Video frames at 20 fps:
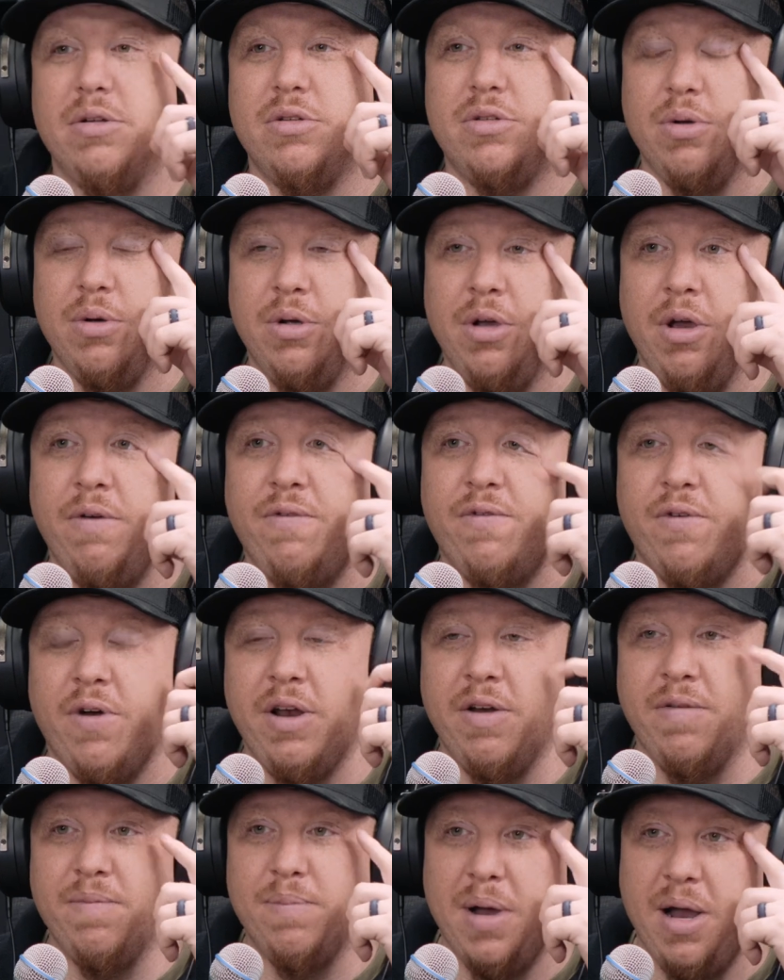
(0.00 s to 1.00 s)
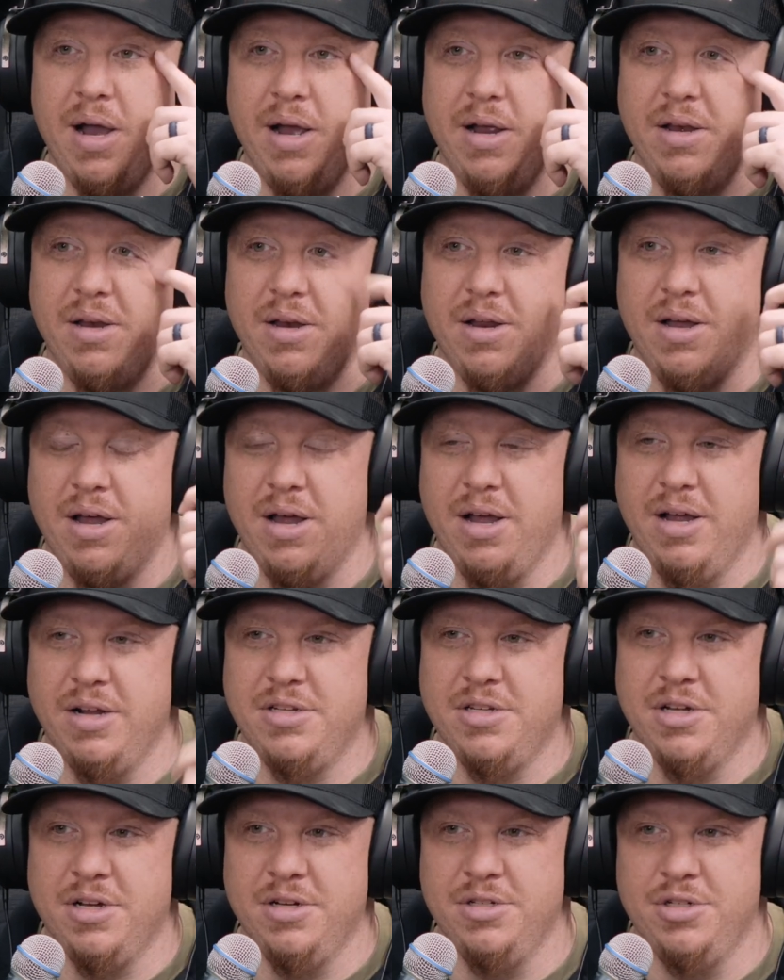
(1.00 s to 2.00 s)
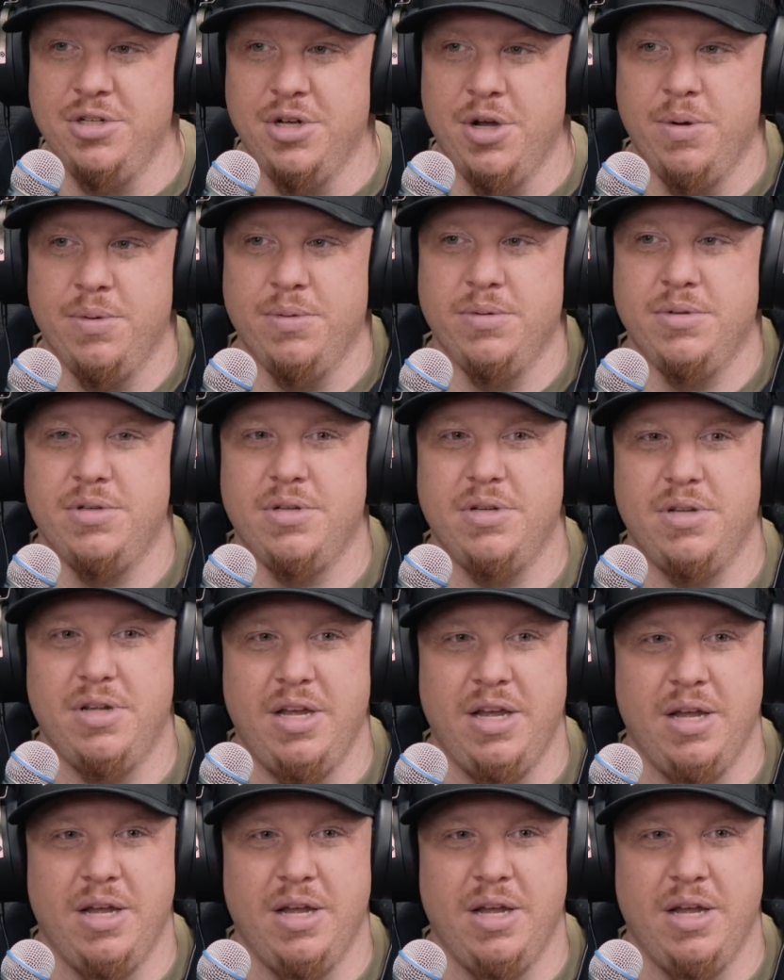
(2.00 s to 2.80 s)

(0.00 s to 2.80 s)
So a good friend of mine, Ton Jones,